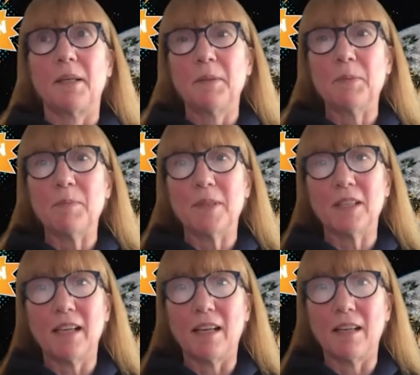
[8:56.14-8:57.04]

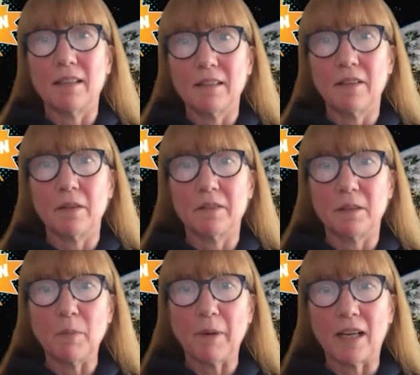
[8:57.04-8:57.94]
mitigating those
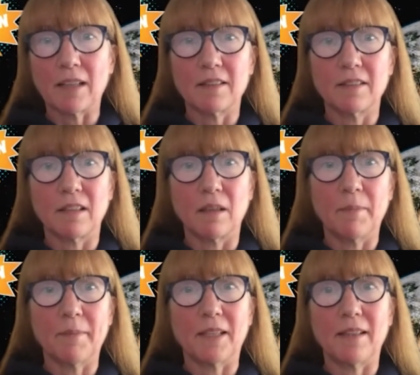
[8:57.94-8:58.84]
impacts,
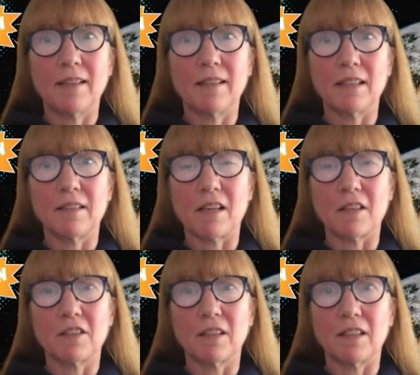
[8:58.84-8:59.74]
I think that's
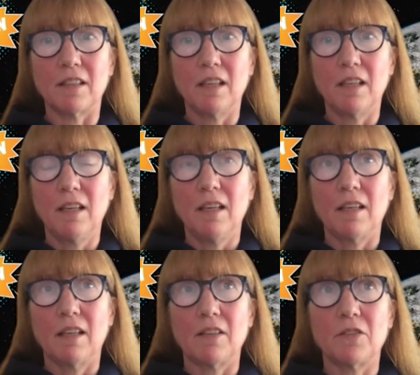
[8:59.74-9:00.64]
actually
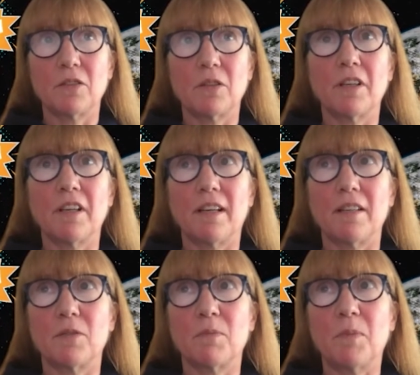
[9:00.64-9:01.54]
a story
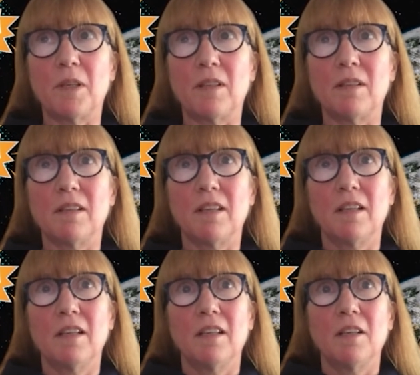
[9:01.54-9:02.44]
that's been
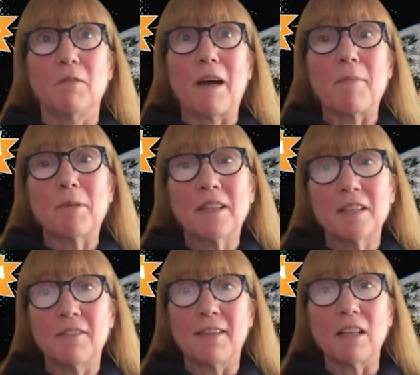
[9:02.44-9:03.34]
rapidly
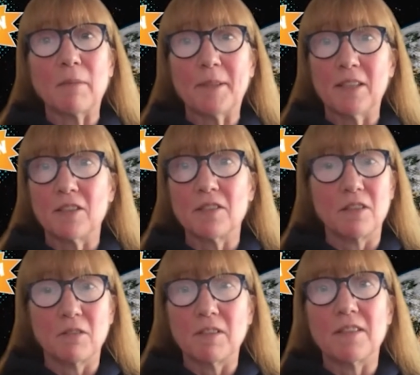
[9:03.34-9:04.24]
developing just
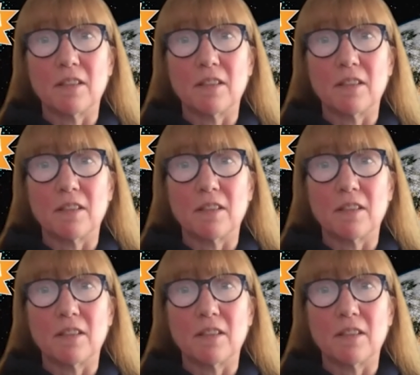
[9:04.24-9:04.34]
in recent